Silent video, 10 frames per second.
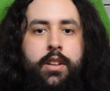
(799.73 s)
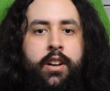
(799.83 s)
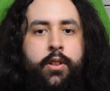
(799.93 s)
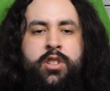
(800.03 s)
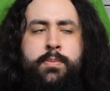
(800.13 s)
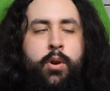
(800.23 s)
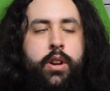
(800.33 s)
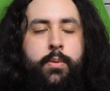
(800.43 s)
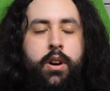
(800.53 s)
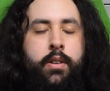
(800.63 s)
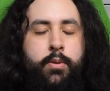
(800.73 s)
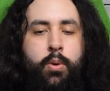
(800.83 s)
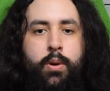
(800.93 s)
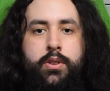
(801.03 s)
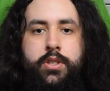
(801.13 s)
You know, the smoky one, of
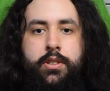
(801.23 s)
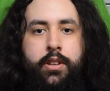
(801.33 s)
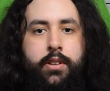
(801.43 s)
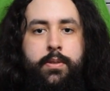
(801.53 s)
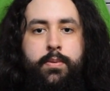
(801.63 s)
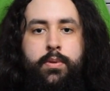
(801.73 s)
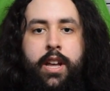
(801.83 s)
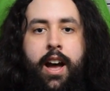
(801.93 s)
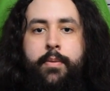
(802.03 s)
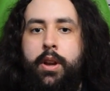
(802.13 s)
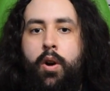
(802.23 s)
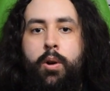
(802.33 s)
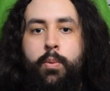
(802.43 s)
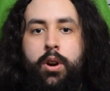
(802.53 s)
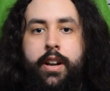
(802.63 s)
course. They have the
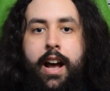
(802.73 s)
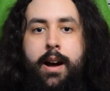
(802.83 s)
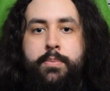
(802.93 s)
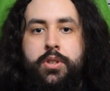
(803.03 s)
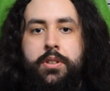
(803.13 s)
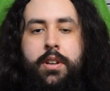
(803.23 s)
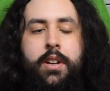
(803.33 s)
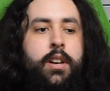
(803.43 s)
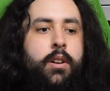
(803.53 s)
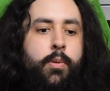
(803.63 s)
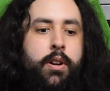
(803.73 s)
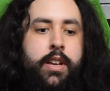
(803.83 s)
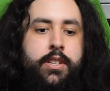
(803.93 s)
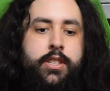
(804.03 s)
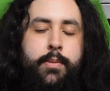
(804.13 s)
artwork caps where
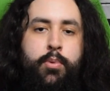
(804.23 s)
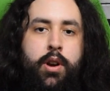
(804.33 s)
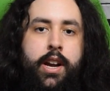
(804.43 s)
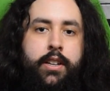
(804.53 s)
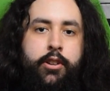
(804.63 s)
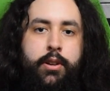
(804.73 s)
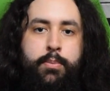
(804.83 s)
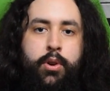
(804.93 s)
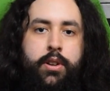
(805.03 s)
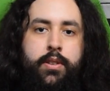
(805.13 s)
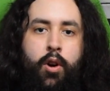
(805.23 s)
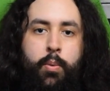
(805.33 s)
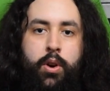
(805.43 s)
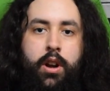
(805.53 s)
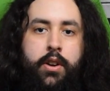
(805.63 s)
they separate and you can put
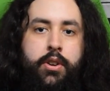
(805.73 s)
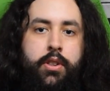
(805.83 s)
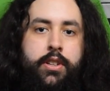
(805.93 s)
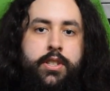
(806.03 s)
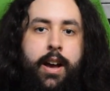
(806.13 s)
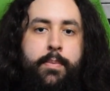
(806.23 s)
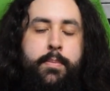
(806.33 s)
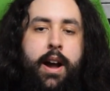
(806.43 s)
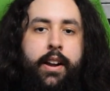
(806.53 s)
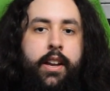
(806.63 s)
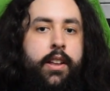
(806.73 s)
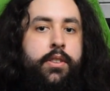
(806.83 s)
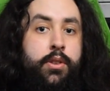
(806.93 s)
artwork under and then snap it back in.